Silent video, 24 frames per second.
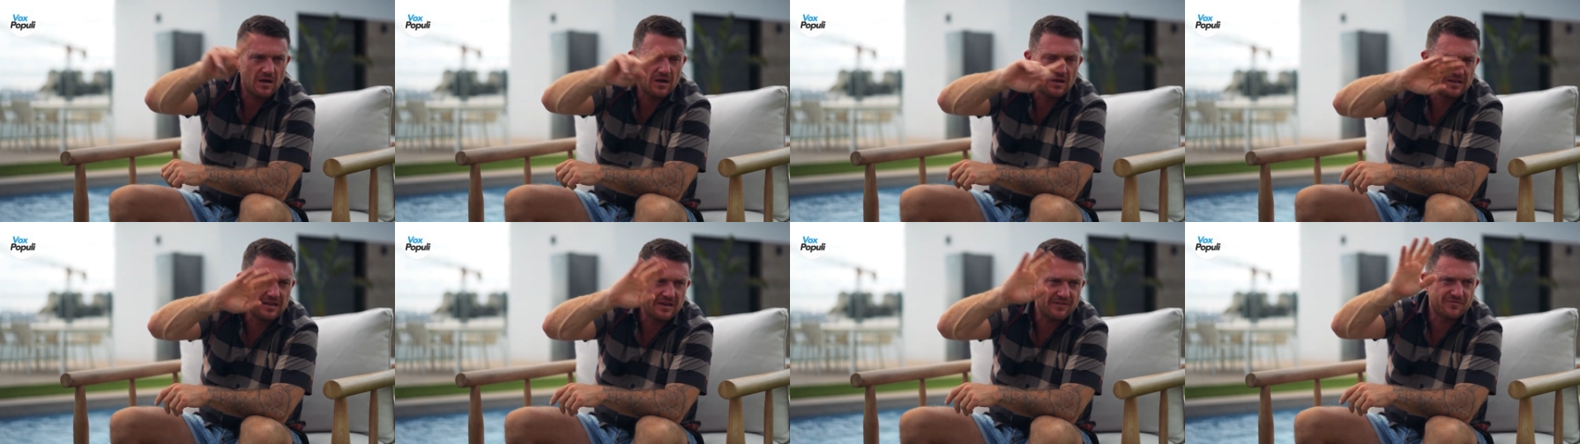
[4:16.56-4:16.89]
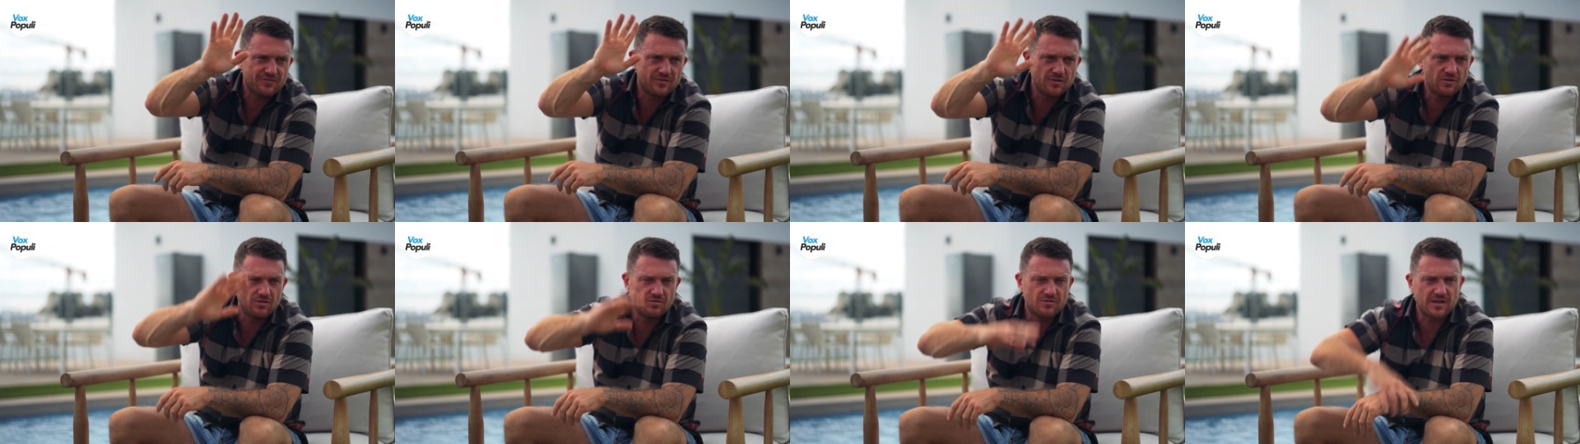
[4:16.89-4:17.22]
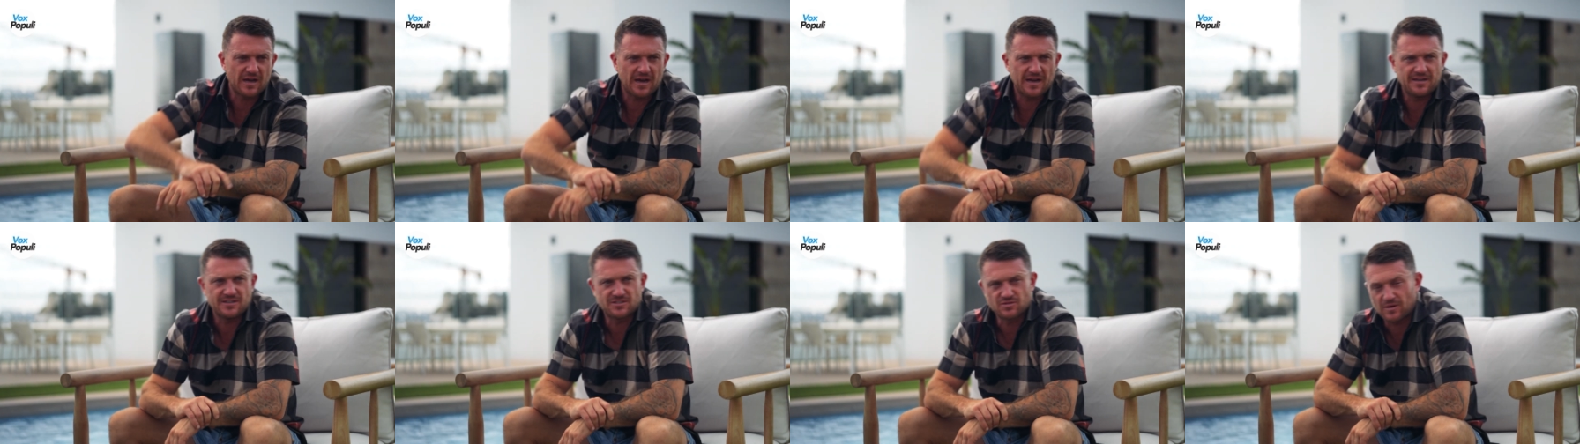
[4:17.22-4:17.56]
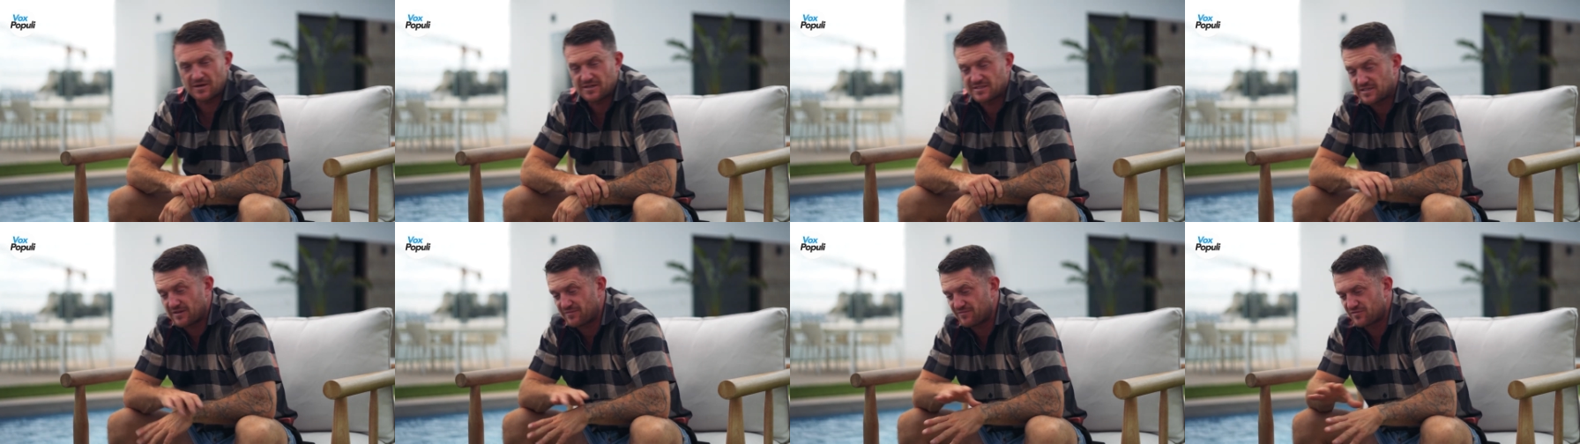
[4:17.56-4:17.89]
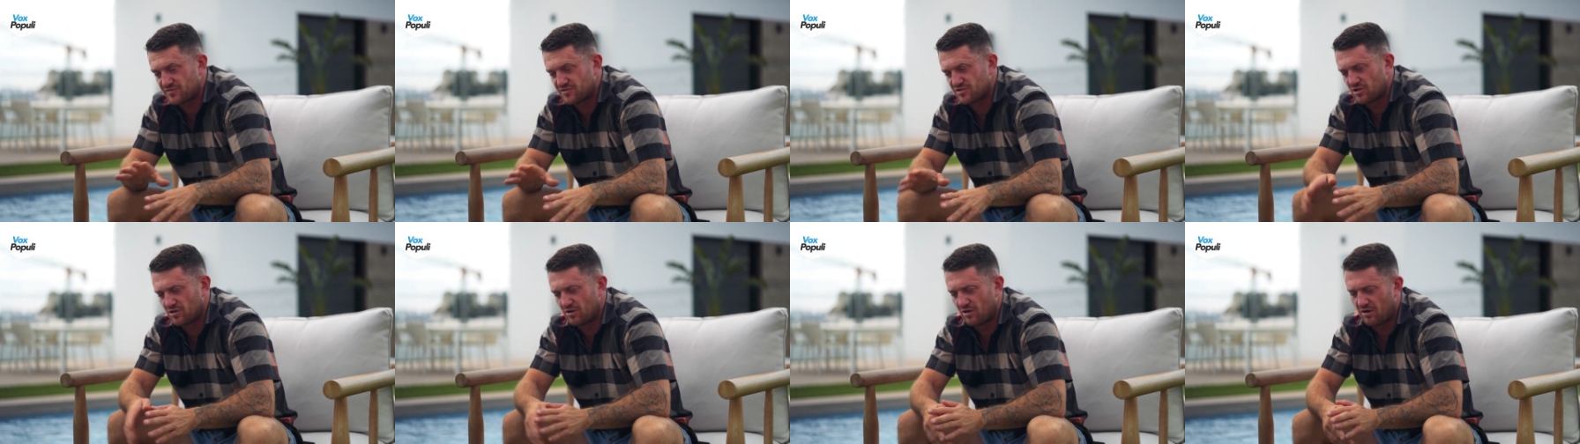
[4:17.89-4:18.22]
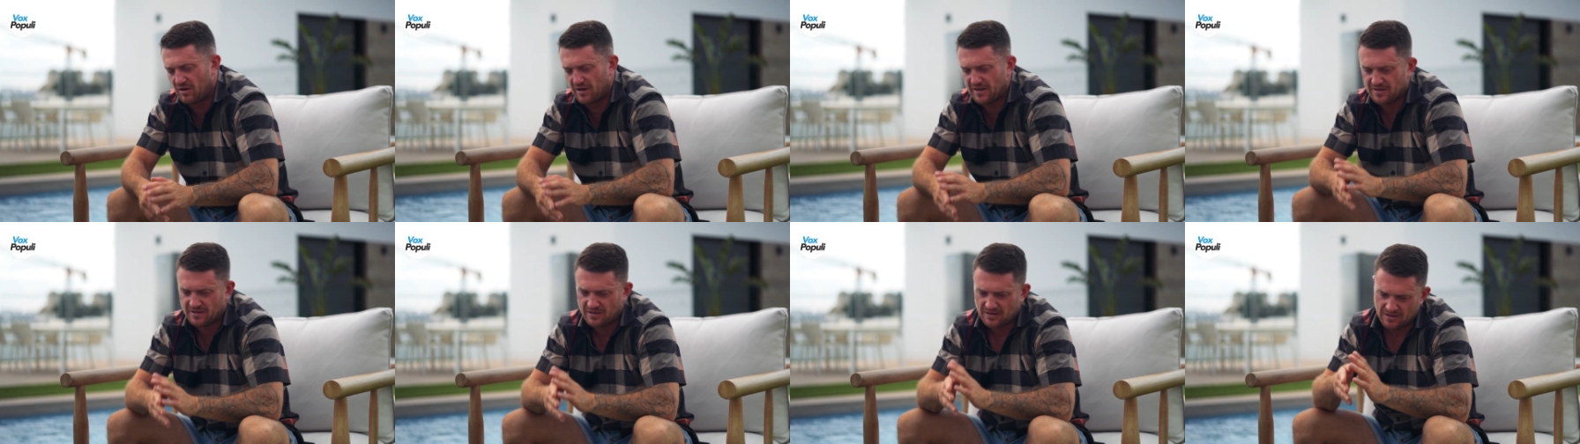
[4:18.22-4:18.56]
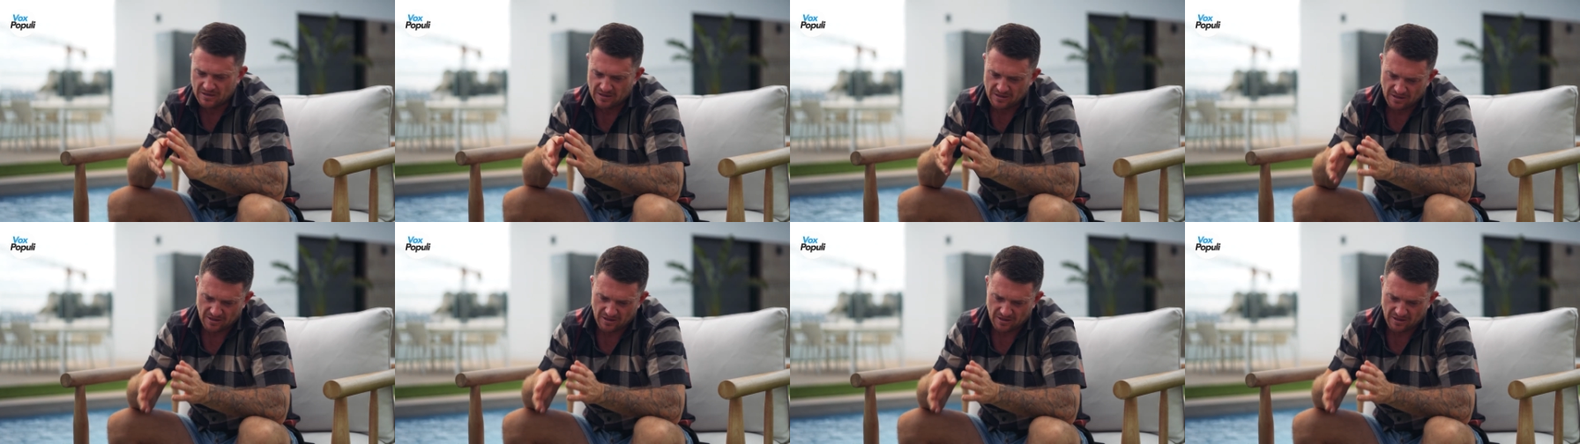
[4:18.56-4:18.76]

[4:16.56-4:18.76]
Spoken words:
I left the UK 27th of July,